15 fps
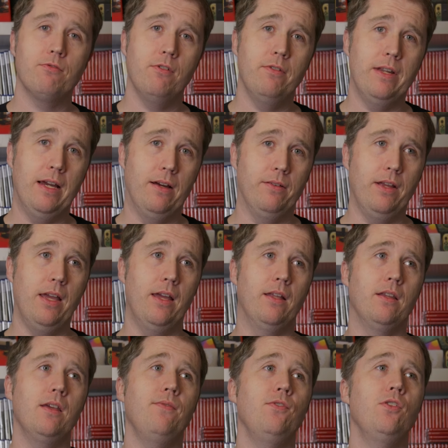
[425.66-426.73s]
Throwdown,
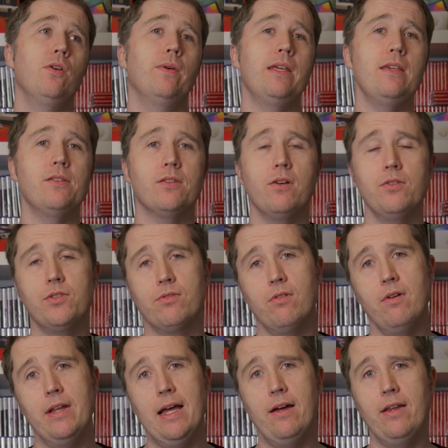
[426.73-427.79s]
and if you know what East Coast
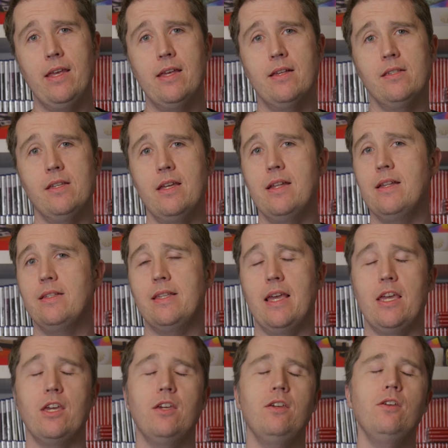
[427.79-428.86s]
Throwdown is, it is a
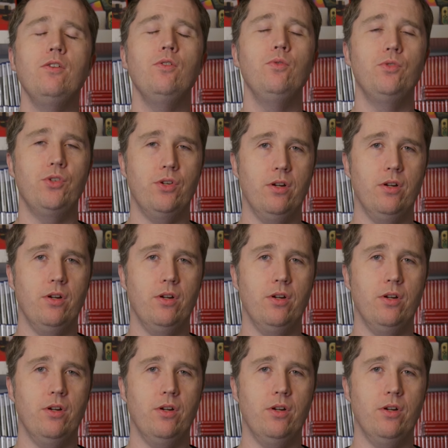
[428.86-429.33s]
huge